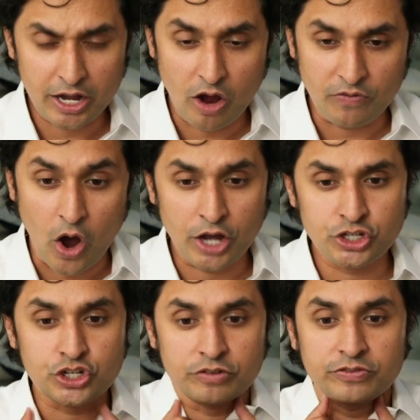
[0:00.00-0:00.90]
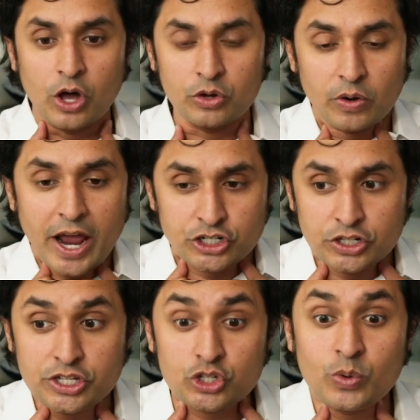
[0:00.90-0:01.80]
off oxygen flow. They're
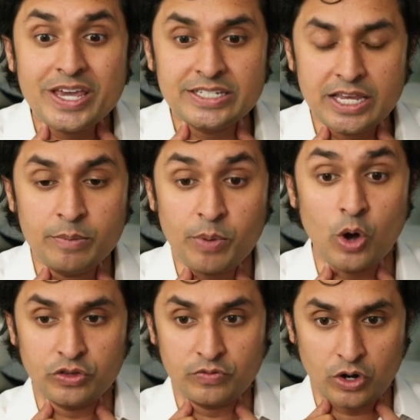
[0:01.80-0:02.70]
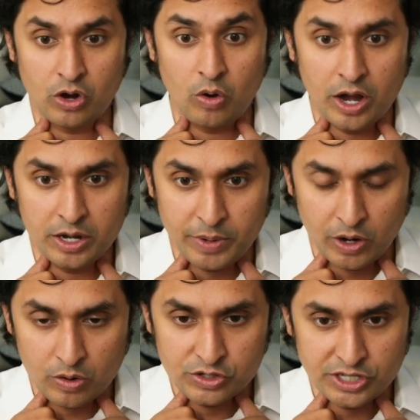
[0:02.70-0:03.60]
actually squeezing both of your carotid
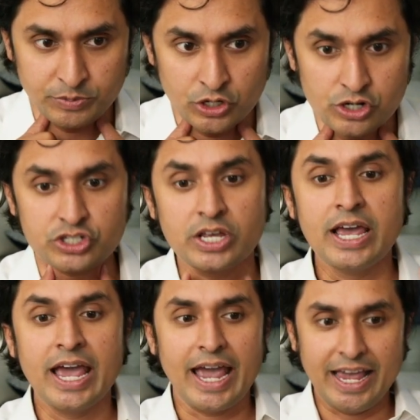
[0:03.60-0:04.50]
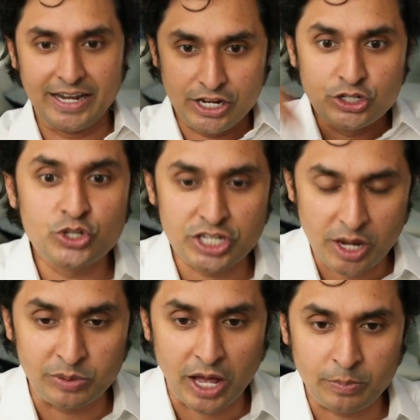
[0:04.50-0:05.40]
baroreceptors and inducing a
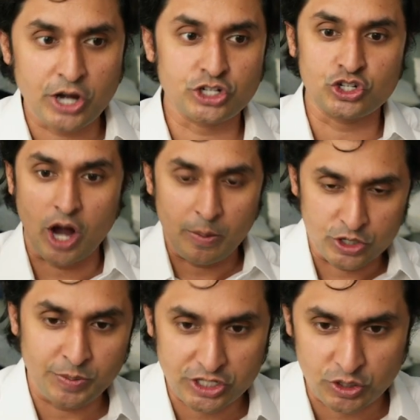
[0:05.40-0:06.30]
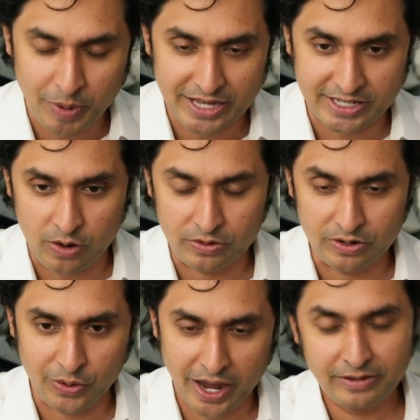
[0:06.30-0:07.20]
blood pressure drop, which makes you pass out,
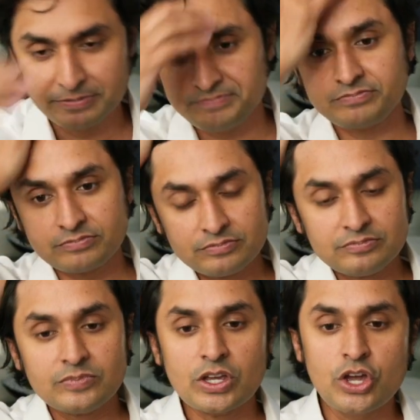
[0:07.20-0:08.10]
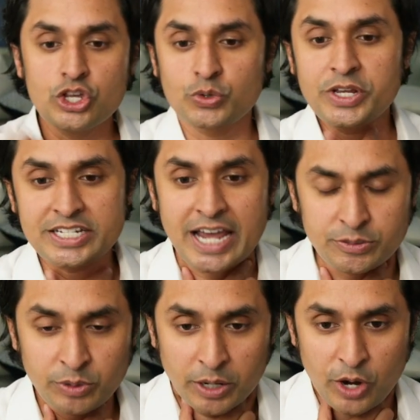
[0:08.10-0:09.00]
okay? So we detect
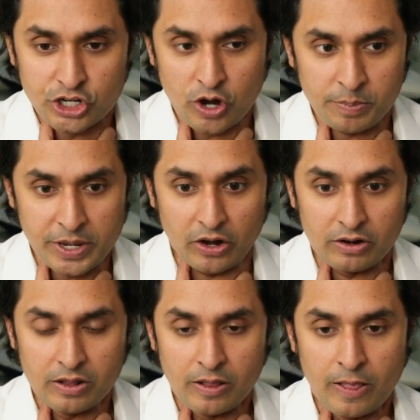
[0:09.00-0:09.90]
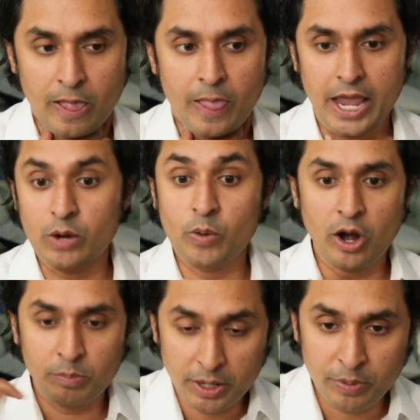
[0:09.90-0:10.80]
blood pressure up here. And when our
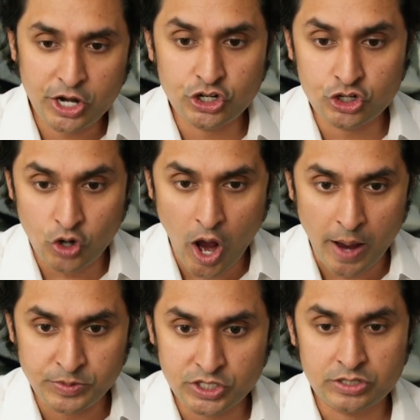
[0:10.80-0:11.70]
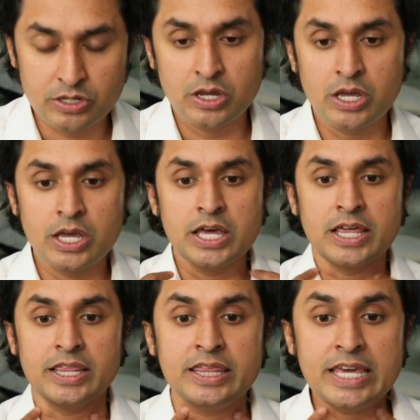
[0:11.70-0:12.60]
blood pressure drops,
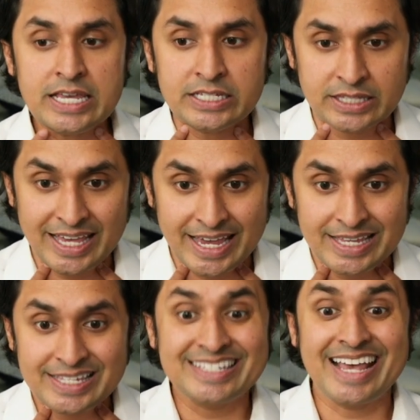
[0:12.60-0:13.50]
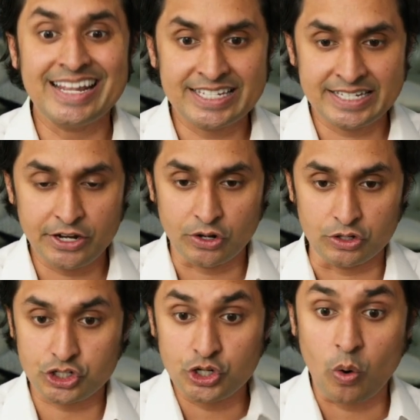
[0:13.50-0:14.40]
these things send
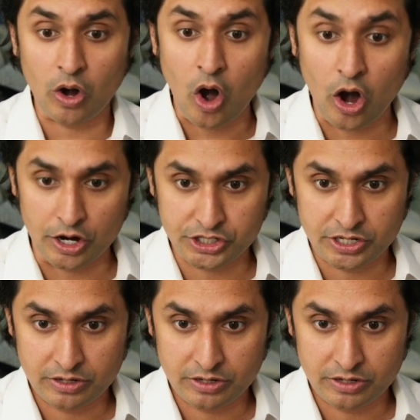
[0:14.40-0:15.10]
signals to our heart.